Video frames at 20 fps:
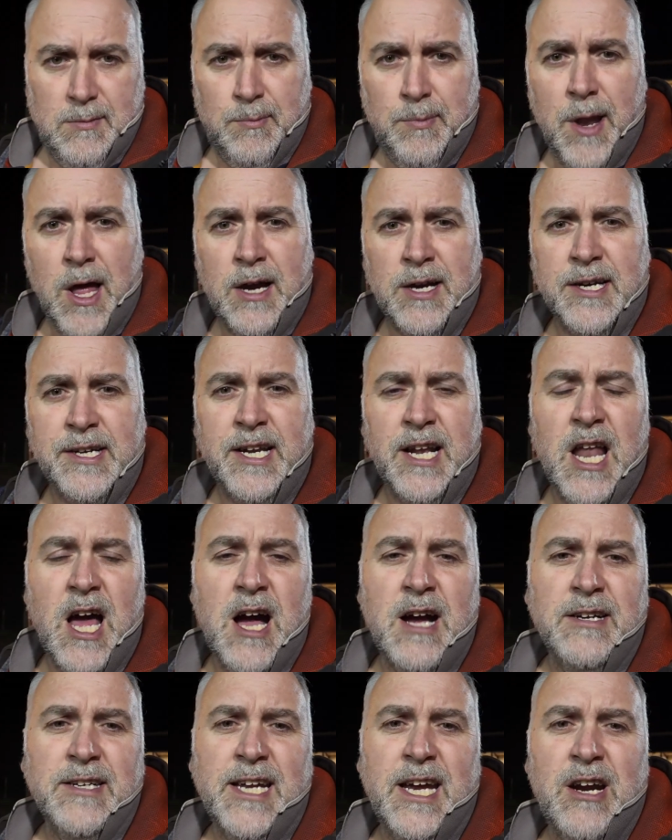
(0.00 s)
block it
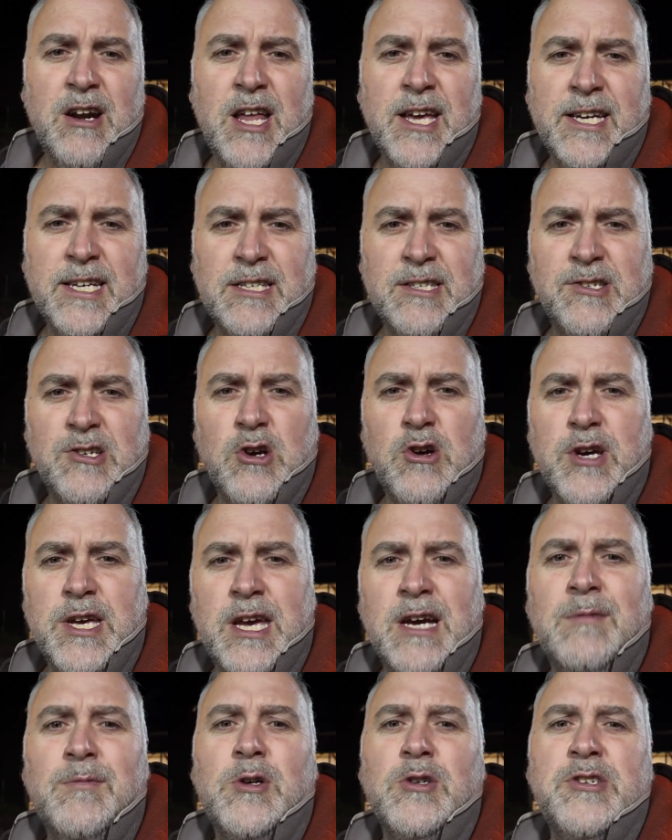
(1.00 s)
along there. Like, it'll show
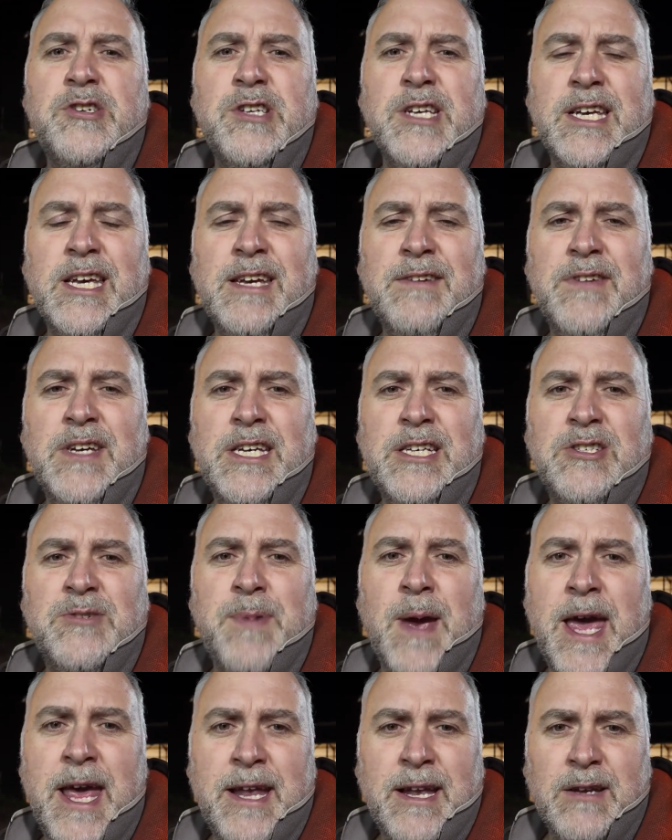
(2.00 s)
you how much to give each
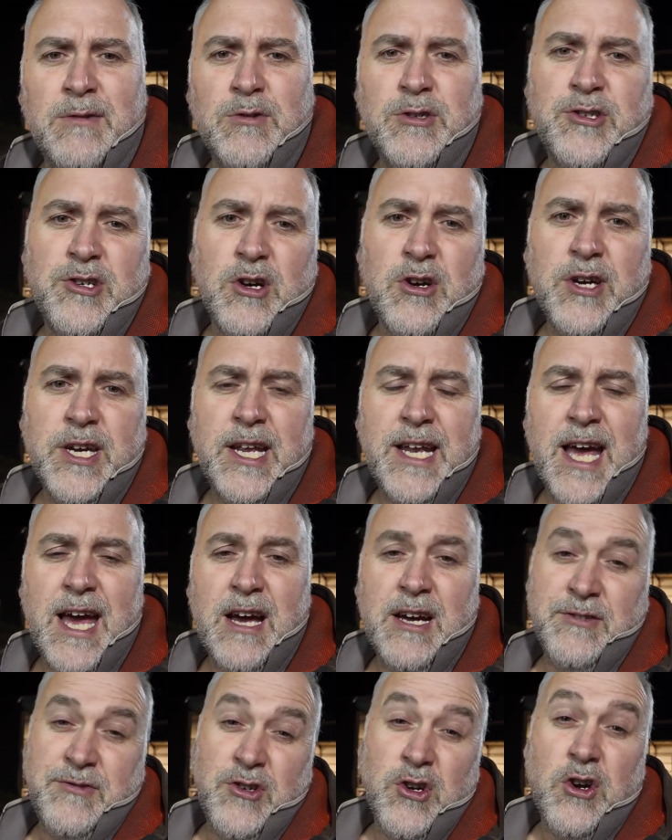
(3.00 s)
pen, and we'll show you that.
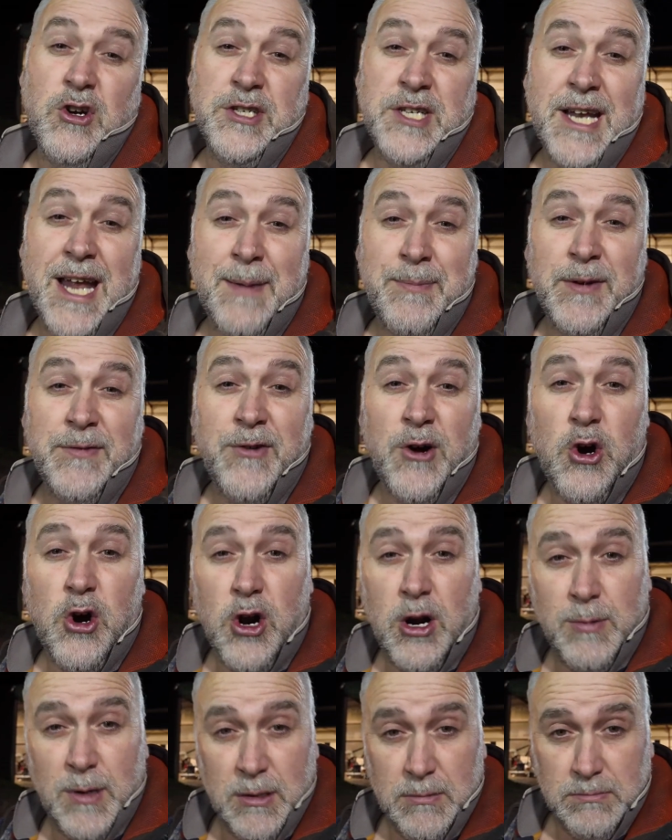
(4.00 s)
I showed you that
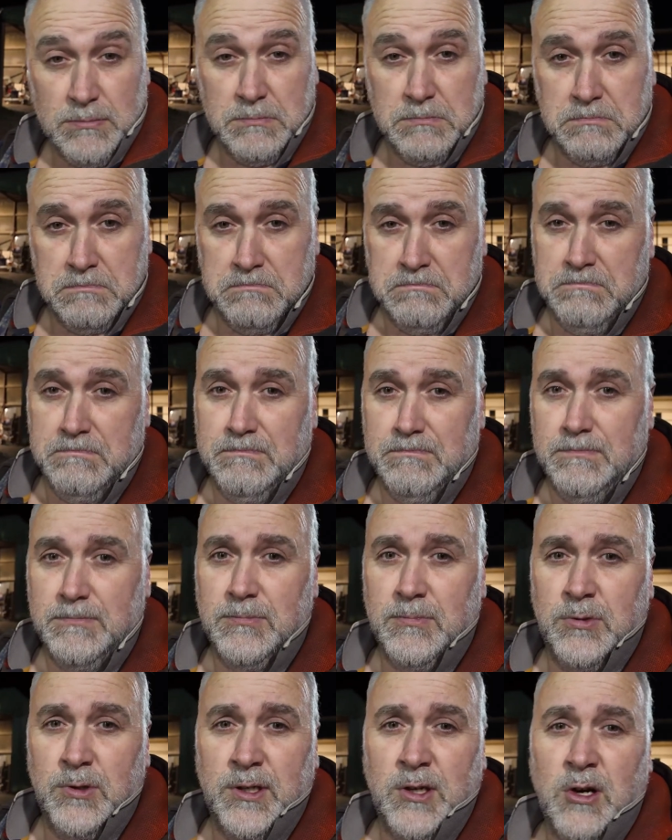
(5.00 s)
before, but
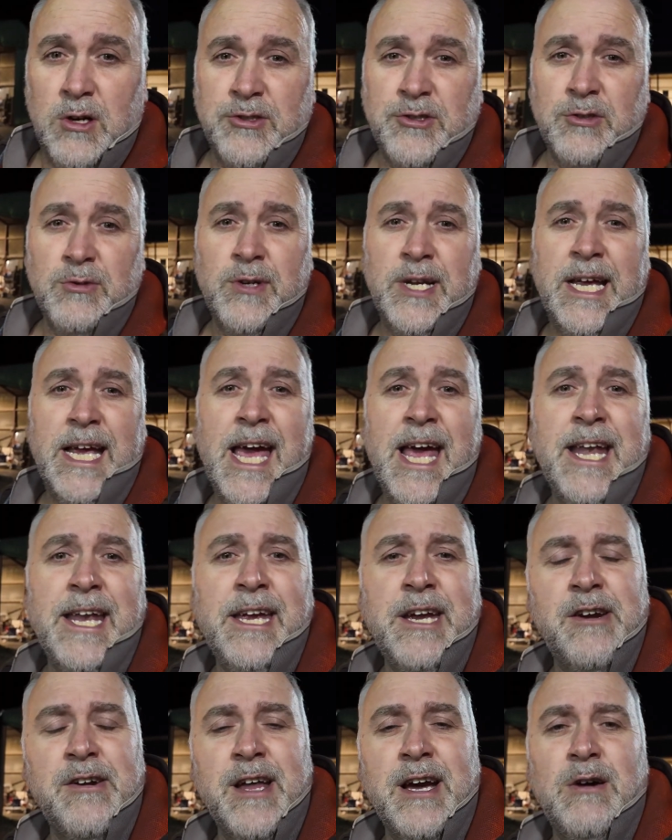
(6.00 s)
we'll go through it again
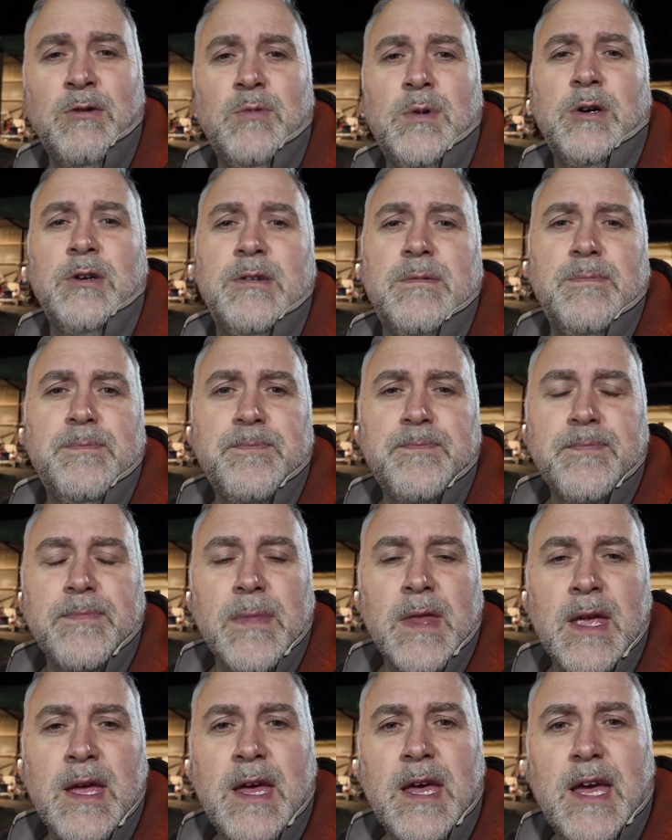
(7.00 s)
here now. But
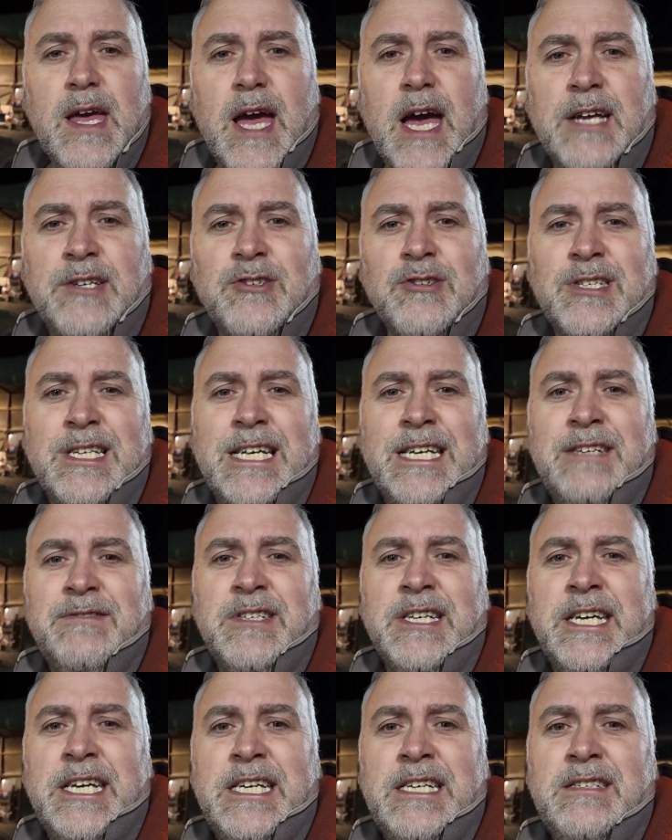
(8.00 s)
it just
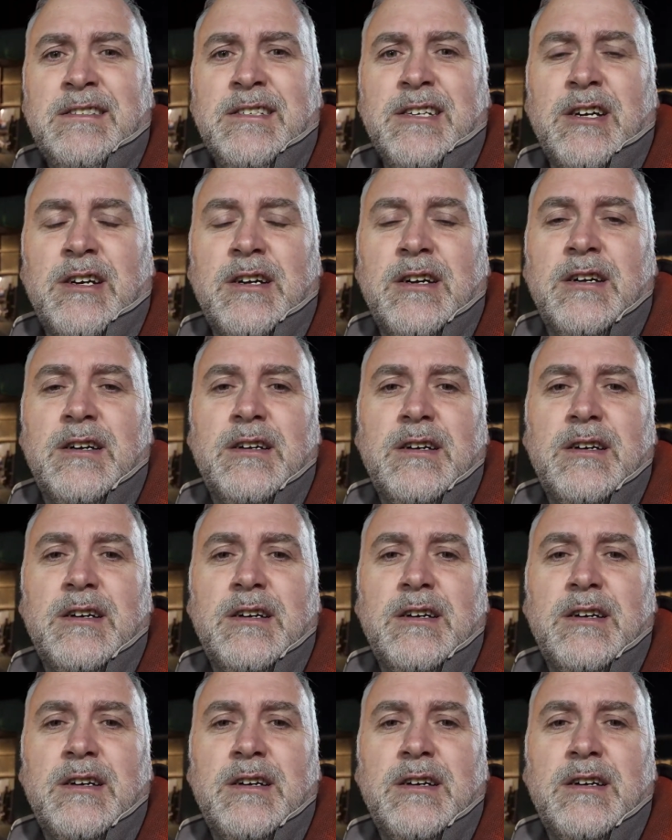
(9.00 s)
leaves it easier